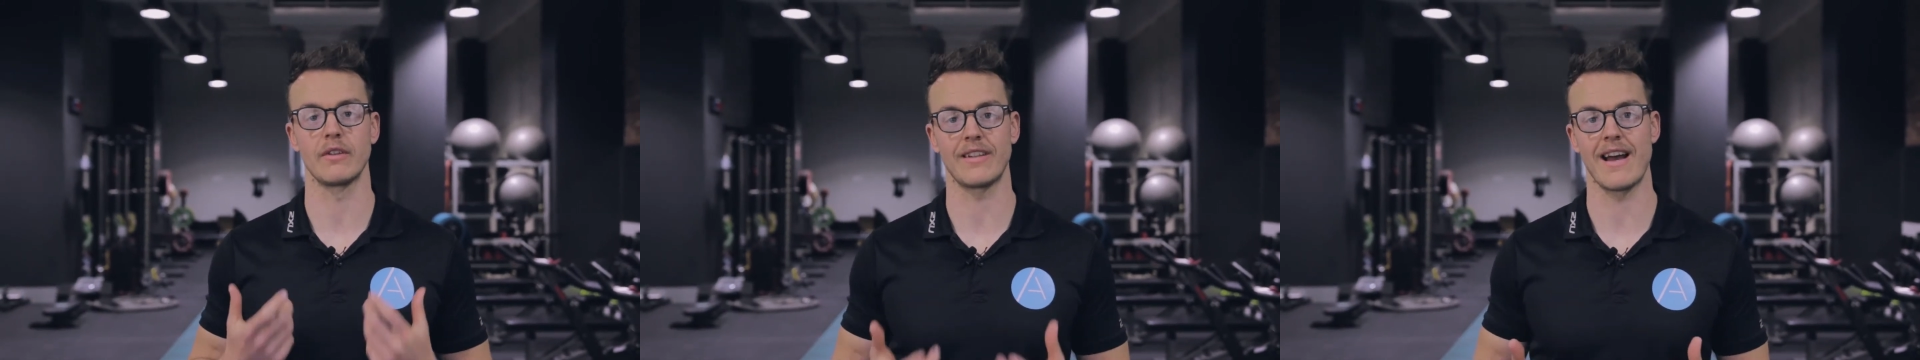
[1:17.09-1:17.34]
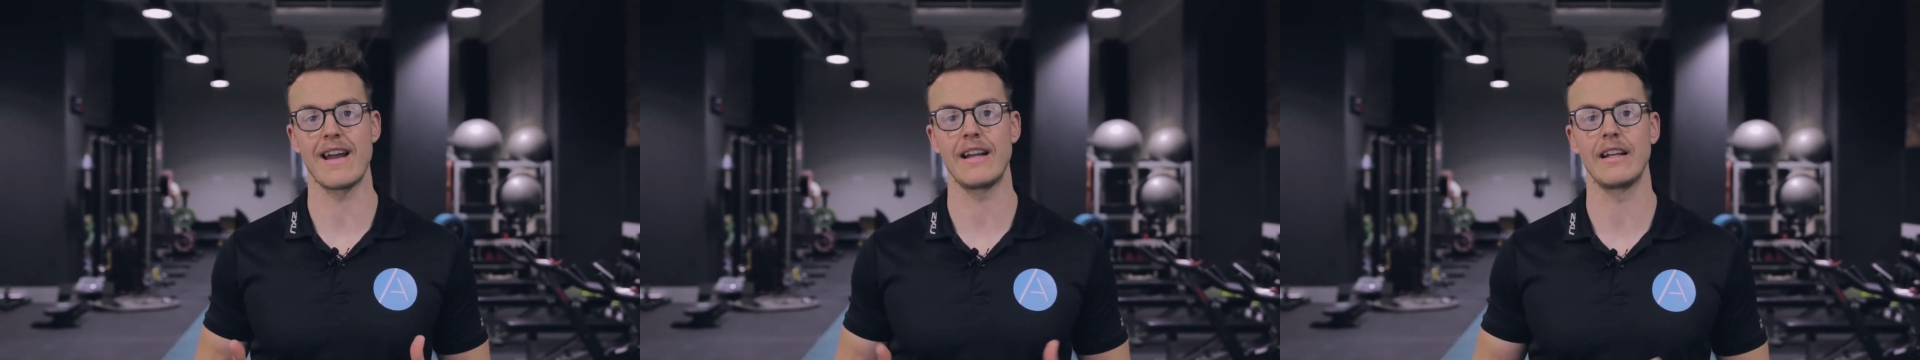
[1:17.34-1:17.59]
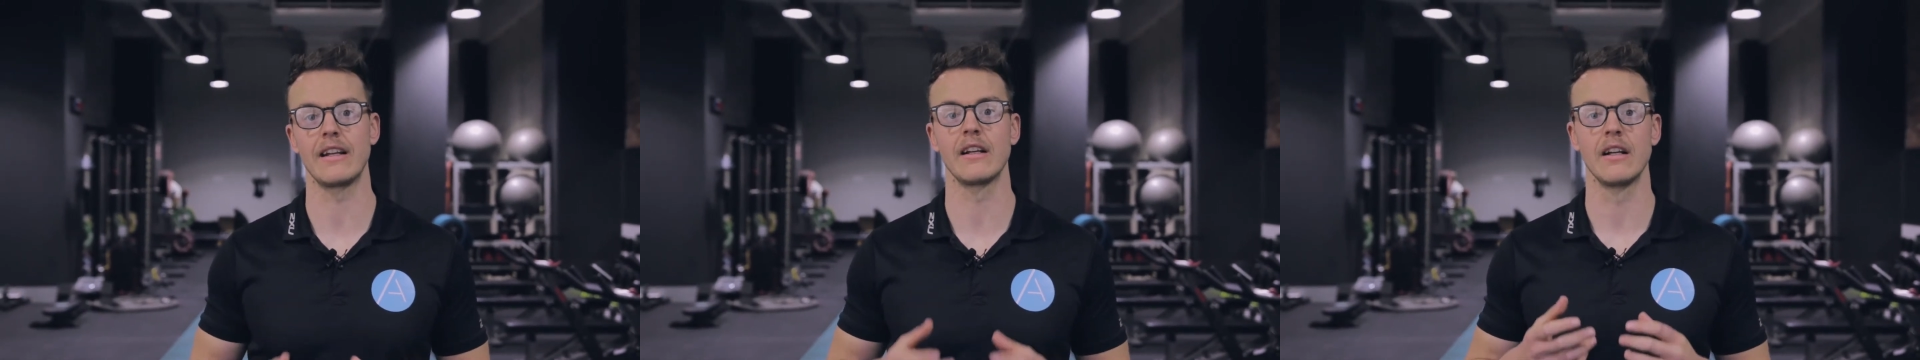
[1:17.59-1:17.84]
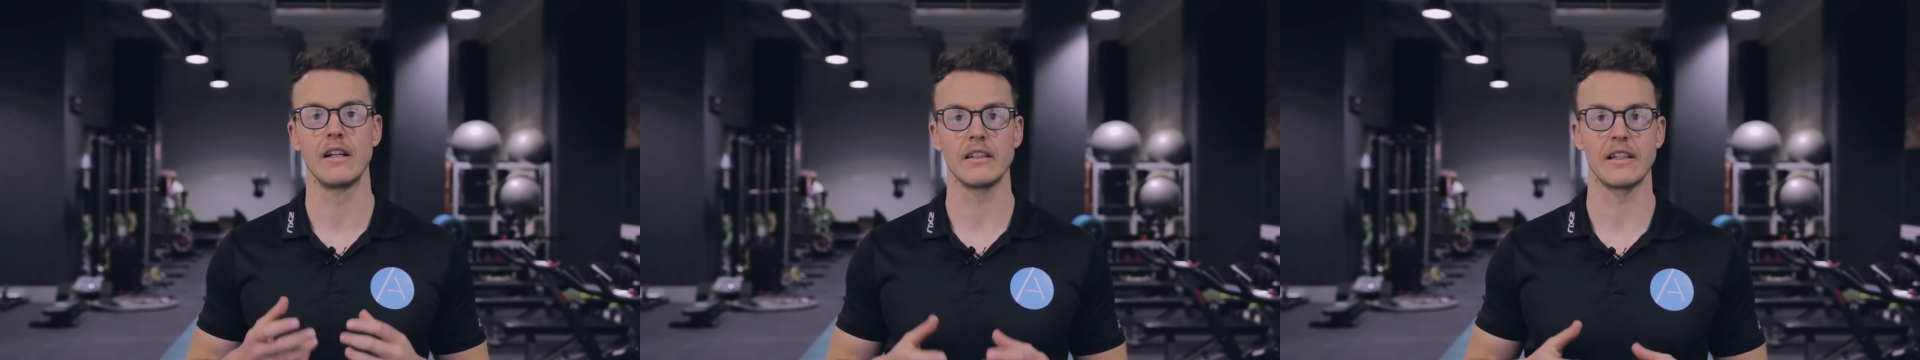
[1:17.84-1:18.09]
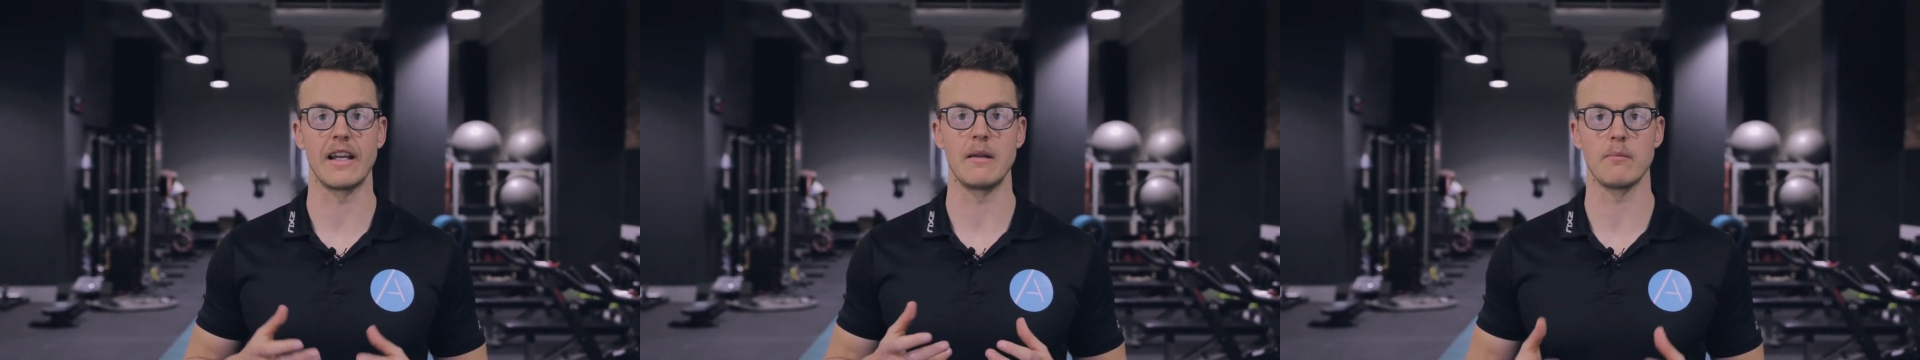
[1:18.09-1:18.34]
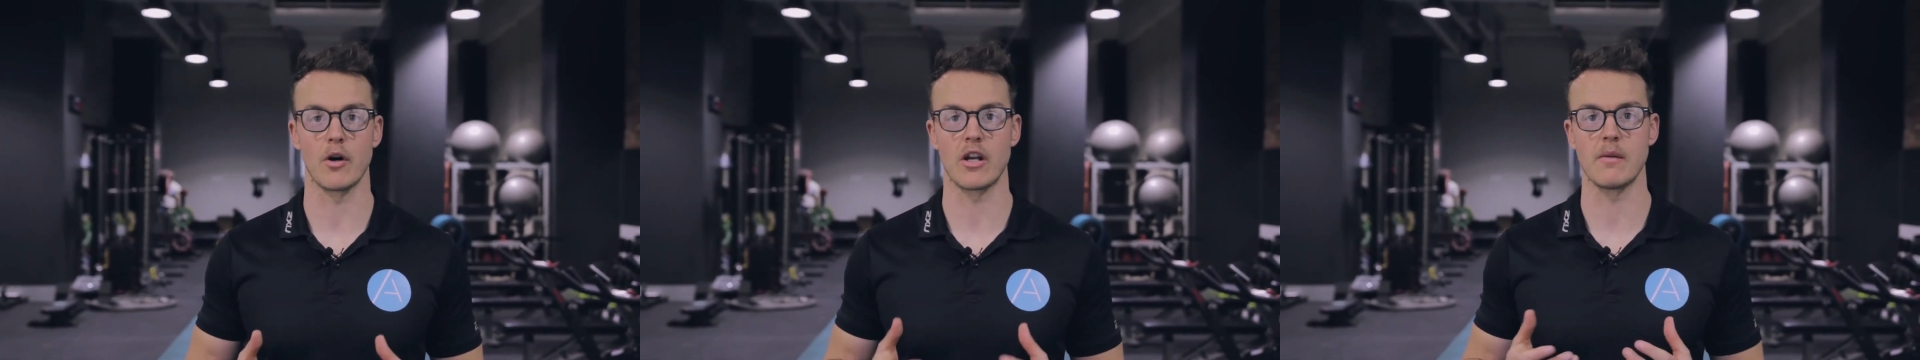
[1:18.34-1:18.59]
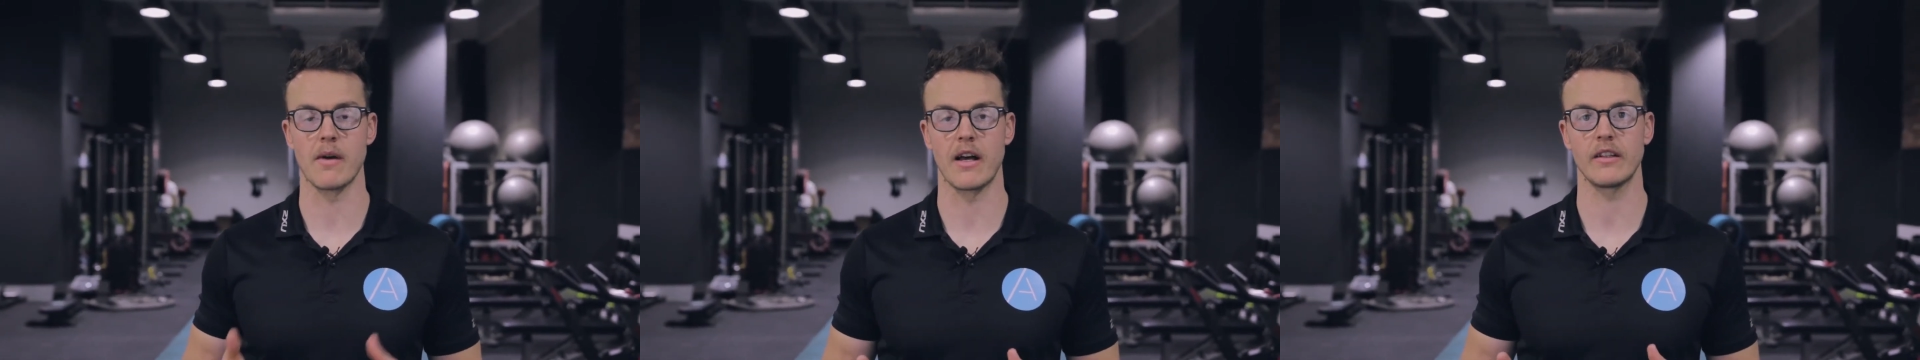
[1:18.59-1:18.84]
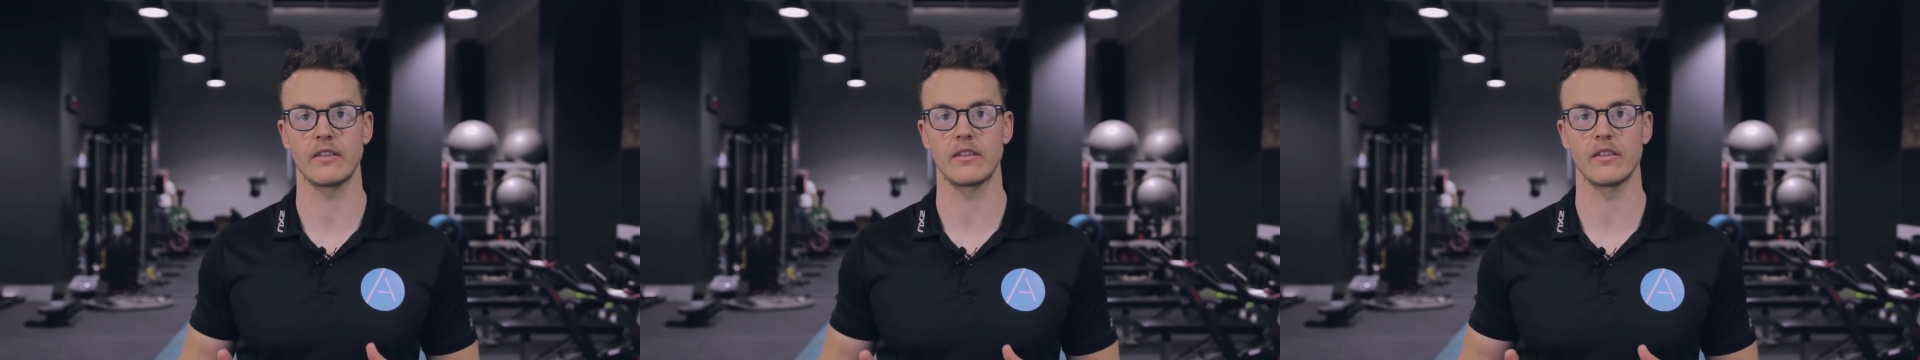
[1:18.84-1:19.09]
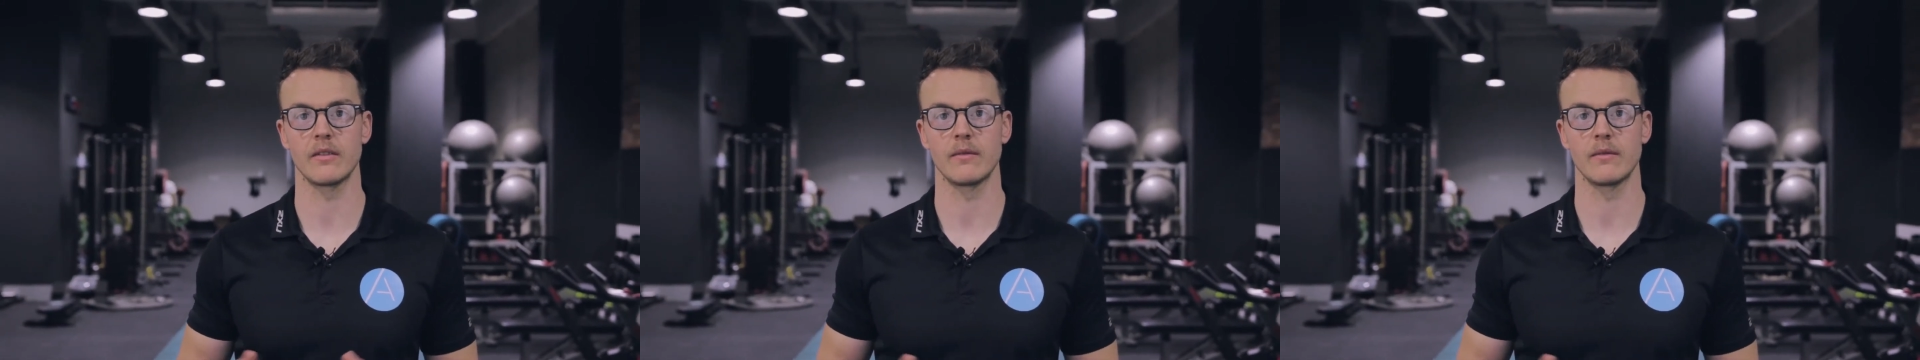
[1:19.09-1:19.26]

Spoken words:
retaining lean body mass.